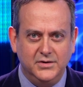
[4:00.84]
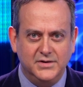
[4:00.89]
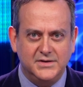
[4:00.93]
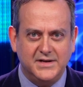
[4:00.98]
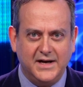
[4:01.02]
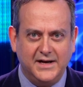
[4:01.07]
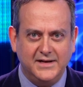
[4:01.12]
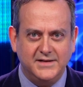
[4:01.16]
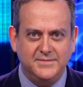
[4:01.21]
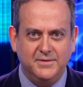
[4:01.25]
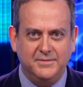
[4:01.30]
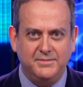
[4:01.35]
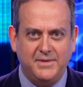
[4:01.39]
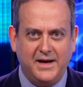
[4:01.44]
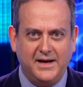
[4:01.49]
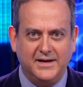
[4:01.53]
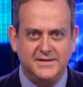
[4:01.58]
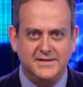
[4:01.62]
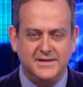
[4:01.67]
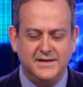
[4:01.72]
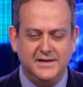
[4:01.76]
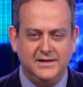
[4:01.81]
Statesman
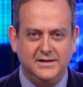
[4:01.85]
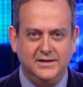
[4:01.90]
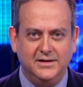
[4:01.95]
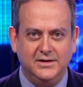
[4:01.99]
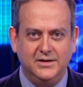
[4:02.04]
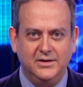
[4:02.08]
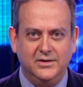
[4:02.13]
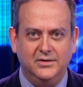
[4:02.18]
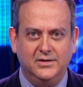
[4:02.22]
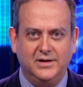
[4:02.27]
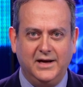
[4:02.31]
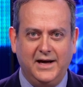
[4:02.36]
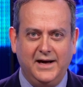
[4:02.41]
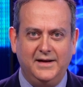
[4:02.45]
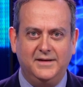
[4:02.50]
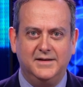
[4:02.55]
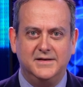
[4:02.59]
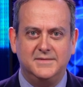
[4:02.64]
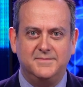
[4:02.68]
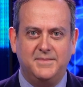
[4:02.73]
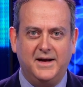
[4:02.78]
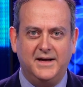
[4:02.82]
magazine in the UK
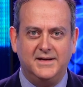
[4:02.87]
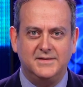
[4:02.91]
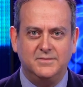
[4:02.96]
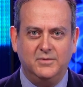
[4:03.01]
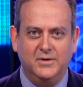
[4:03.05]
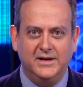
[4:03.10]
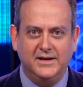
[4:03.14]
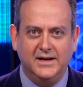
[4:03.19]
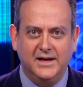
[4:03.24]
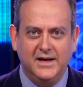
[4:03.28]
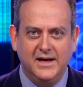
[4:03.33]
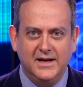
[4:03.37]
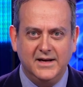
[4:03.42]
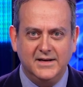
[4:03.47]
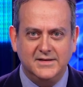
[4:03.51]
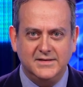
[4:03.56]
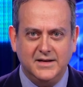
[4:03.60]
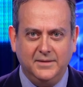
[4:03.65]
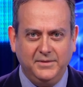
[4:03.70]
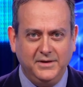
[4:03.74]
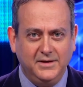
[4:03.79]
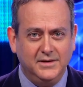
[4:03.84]
this past week
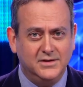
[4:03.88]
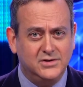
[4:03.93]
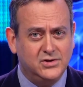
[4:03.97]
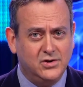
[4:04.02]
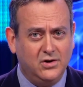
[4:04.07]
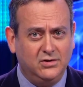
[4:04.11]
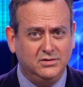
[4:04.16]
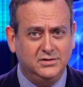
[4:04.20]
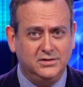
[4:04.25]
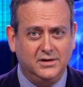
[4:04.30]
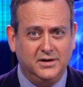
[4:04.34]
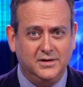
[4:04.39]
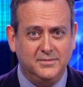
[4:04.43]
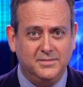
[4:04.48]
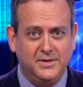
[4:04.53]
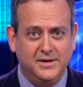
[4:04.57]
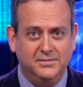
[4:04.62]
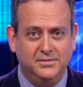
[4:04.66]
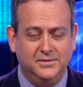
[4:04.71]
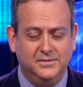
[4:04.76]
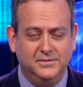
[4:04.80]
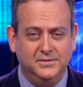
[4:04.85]
something that shocked a lot of
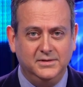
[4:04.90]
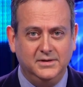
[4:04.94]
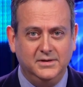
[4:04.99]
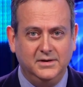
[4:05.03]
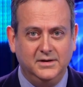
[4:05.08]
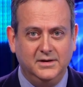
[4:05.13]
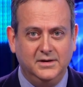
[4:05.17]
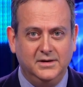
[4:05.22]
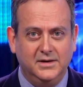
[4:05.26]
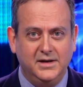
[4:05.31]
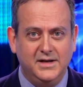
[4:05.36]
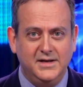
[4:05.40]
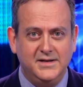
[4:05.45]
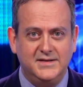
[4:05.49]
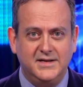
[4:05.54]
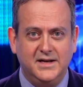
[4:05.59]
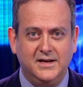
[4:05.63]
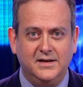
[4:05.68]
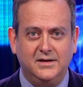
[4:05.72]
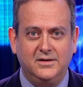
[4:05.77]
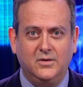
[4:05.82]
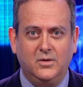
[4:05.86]
people. He
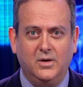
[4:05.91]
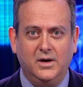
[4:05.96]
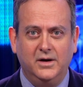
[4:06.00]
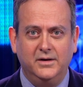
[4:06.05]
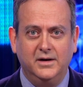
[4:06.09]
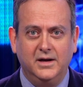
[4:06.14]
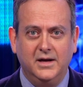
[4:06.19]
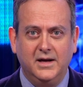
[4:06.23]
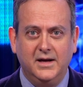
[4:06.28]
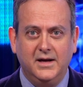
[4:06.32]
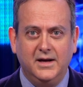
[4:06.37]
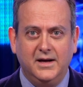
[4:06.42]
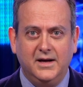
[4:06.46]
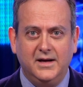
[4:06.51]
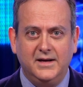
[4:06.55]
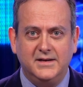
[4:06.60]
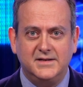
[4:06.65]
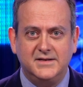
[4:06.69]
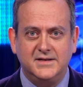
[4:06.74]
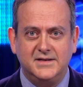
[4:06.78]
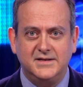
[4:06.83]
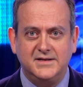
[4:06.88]
said, quote,
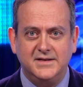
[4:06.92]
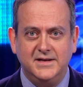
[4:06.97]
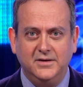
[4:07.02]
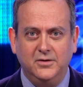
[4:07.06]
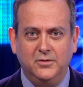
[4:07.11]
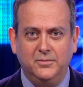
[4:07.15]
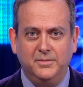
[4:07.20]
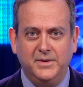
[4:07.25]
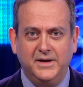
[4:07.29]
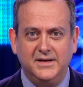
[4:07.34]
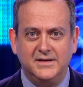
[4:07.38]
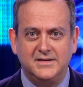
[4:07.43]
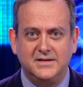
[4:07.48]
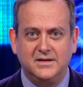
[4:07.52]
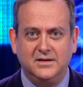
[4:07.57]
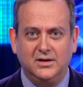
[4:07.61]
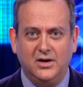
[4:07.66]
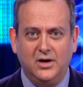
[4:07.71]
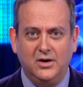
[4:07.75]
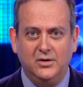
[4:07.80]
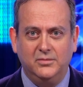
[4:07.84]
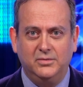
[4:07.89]
"It's the single biggest
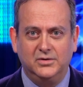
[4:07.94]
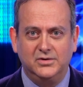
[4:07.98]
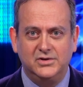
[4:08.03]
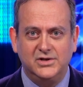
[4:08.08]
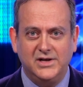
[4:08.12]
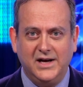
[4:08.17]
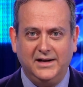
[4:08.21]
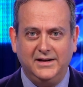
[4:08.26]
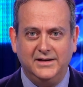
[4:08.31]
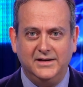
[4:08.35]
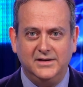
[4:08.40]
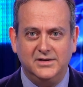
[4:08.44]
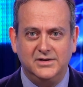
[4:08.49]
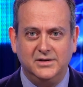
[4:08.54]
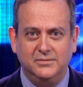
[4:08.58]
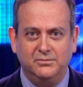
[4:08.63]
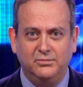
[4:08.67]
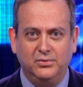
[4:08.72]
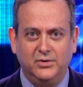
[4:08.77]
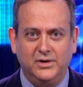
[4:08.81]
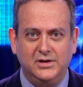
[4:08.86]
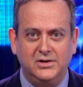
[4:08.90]
global challenge
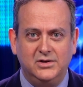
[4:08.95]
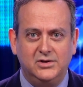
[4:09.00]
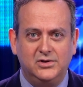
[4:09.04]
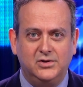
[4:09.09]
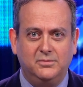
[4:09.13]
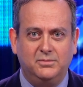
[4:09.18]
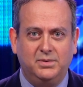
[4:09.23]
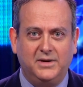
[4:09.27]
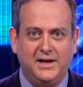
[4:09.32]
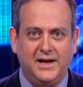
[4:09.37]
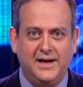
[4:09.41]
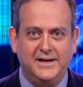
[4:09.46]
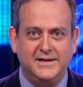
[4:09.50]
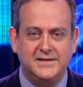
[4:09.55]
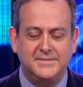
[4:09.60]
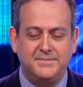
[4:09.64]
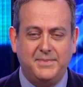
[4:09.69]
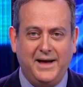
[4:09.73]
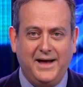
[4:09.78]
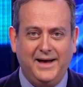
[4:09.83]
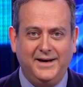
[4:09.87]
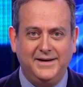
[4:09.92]
and Britain should play its
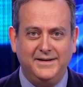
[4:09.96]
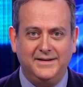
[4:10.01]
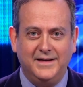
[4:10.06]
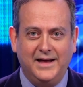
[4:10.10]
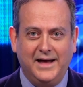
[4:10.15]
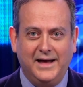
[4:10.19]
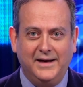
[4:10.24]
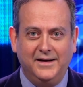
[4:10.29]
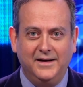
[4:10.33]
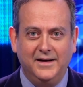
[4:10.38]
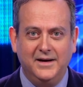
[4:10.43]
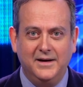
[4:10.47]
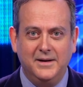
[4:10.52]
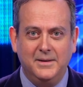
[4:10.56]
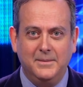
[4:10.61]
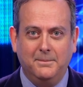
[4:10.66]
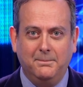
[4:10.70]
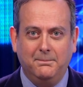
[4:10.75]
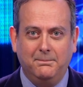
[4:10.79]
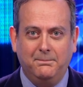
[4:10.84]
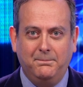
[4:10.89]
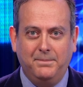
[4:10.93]
part in that,
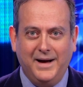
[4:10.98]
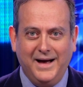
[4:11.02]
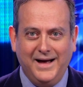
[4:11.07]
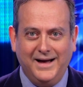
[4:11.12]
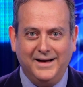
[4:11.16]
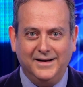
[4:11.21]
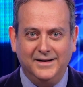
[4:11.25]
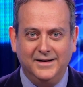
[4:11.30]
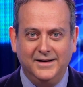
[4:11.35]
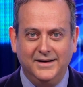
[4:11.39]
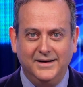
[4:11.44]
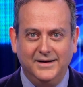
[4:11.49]
but